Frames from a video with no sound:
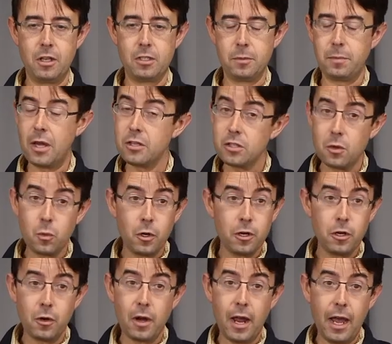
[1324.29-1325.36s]
it depends on where
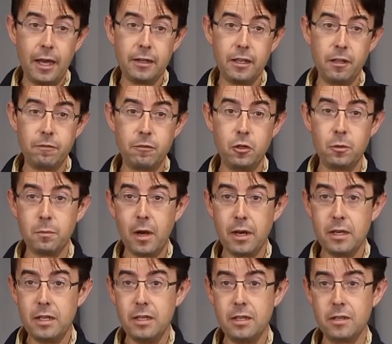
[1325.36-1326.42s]
you're at. If your
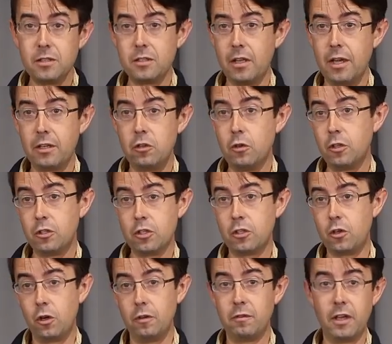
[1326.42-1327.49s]
money is like you could
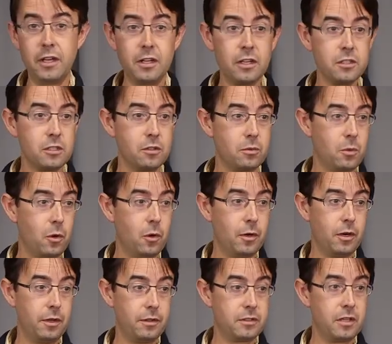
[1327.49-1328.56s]
just go to Vegas and throw
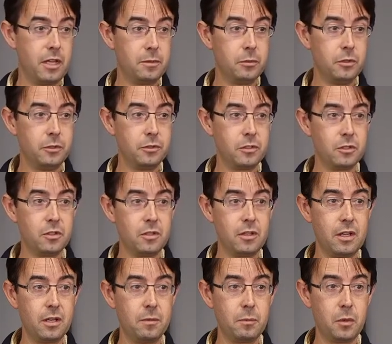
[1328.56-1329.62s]
it on the tables,
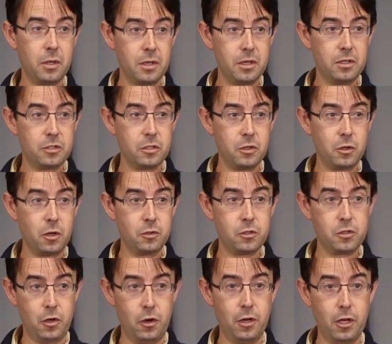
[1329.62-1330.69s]
then put it into your own
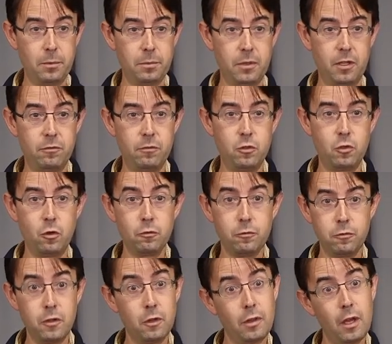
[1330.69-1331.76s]
startup. If you don't
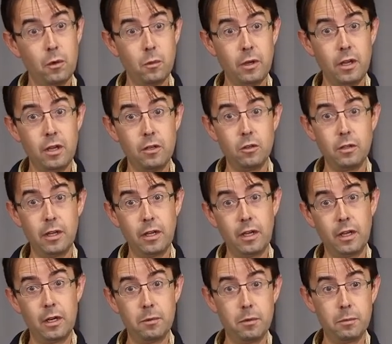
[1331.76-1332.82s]
feel that way and you're like, I
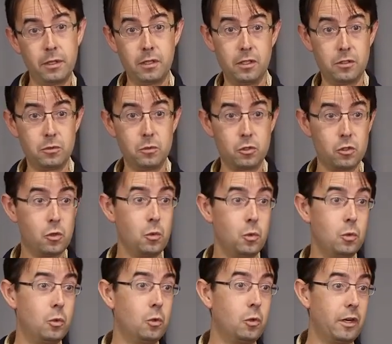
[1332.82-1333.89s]
got to put my kids through
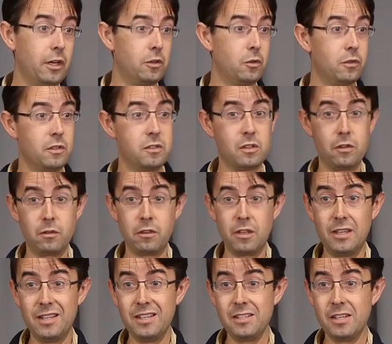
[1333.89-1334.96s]
school or I got to do these other
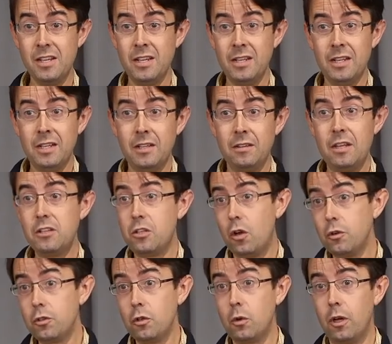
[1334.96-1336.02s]
things, then
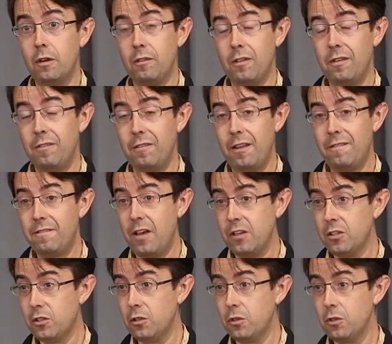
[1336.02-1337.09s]
don't do it.
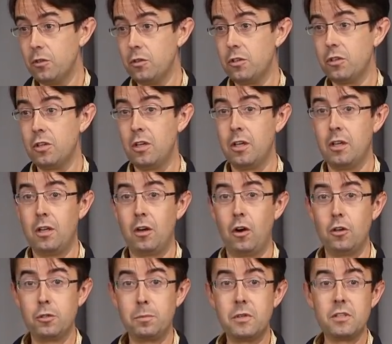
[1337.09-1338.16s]
Investors
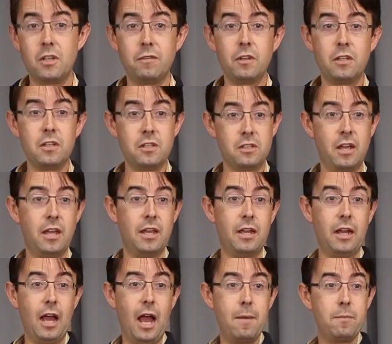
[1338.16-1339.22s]
are specifically
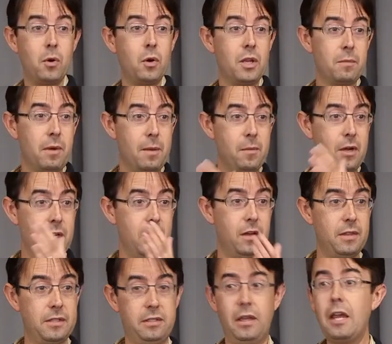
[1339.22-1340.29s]
saying, I'm putting my money
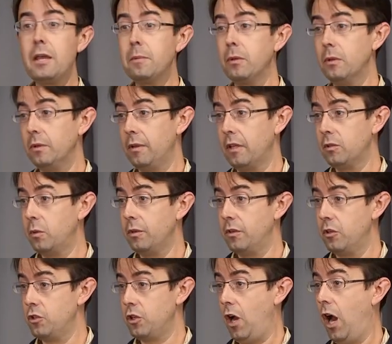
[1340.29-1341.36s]
on the table. That's what
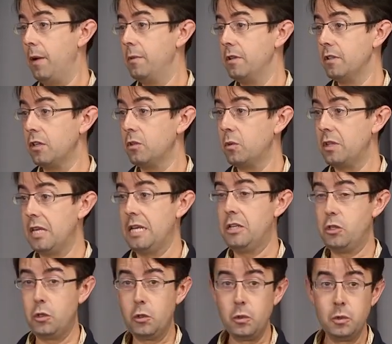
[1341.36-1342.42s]
their job is. That's what they
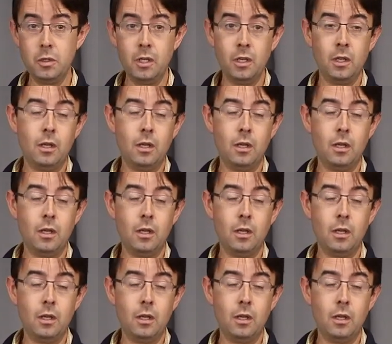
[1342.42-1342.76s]
do.